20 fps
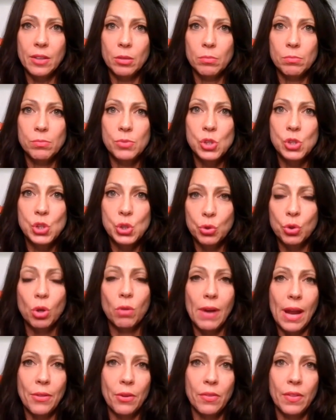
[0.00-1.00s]
them sooner
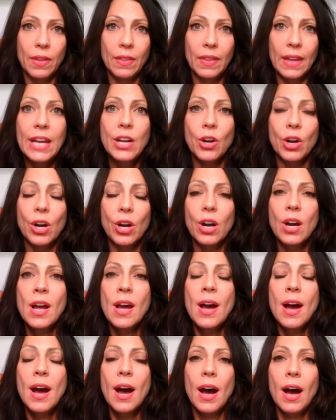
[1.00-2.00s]
rather than later.
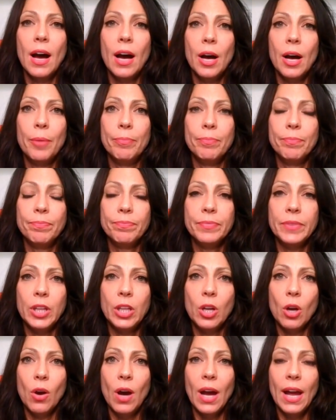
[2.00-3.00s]
Um,
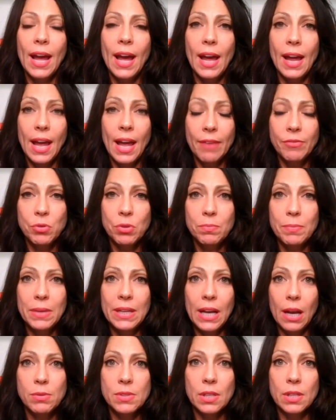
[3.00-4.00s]
you know, I, I have to
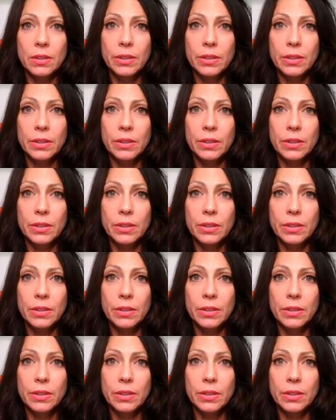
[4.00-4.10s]
admit, I was a